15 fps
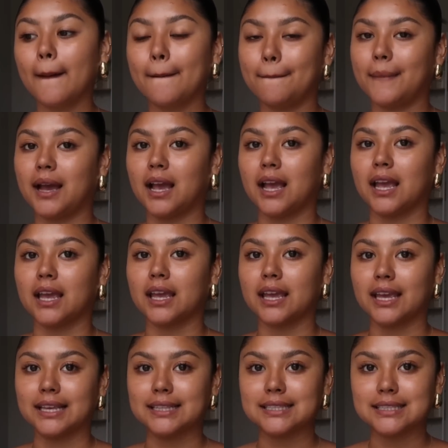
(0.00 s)
my
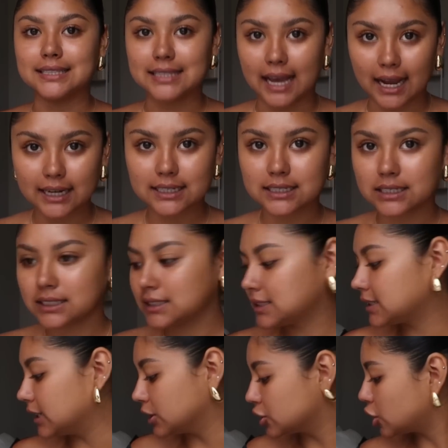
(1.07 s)
exact
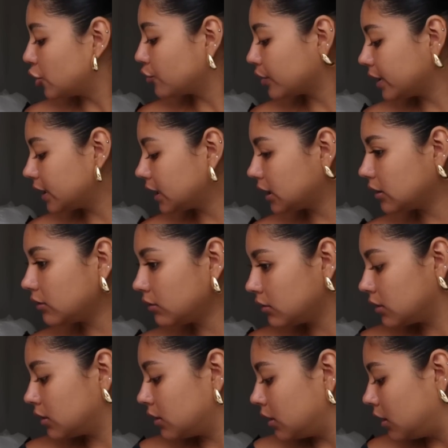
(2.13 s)
skin tone right now.
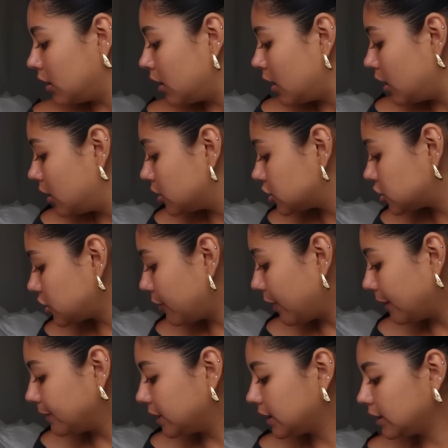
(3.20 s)
So
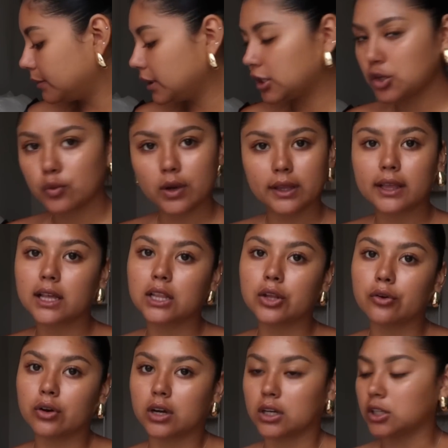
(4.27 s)
I'm gonna be doing like a
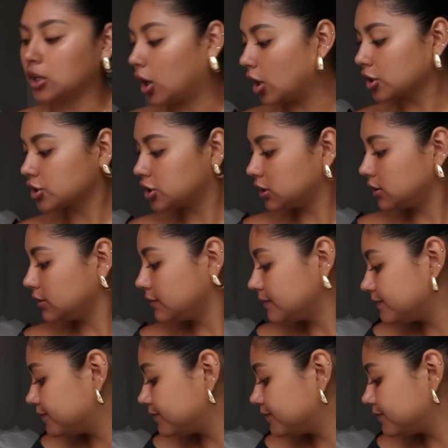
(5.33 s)
little concoction.